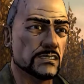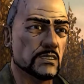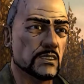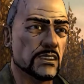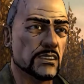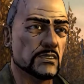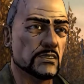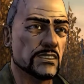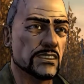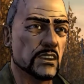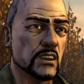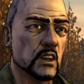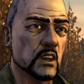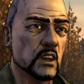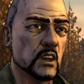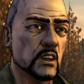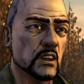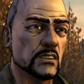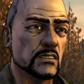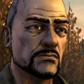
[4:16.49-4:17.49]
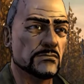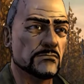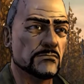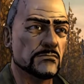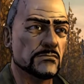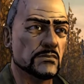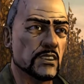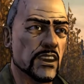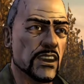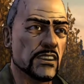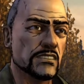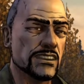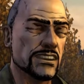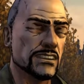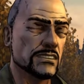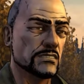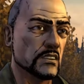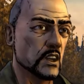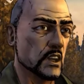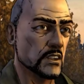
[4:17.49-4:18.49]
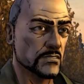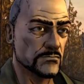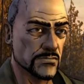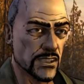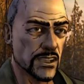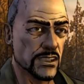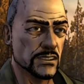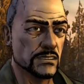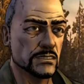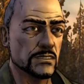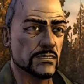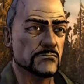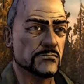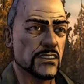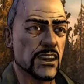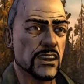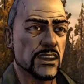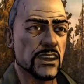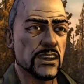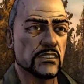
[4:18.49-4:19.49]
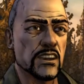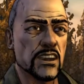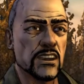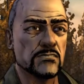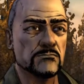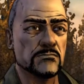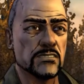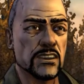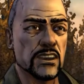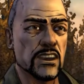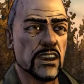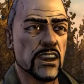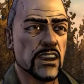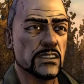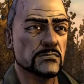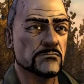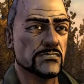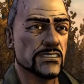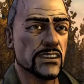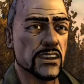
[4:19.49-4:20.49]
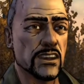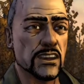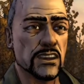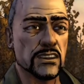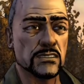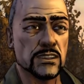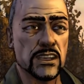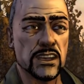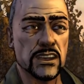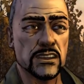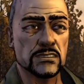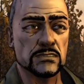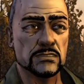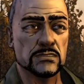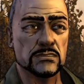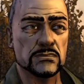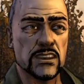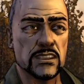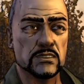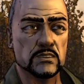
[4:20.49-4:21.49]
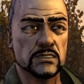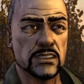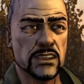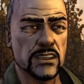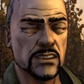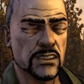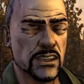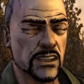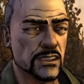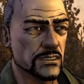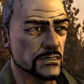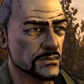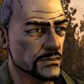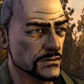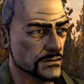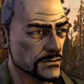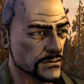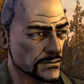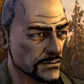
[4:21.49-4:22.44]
Wish we could. But one of these folks might still be alive, and they just might be inclined to tell us who did this.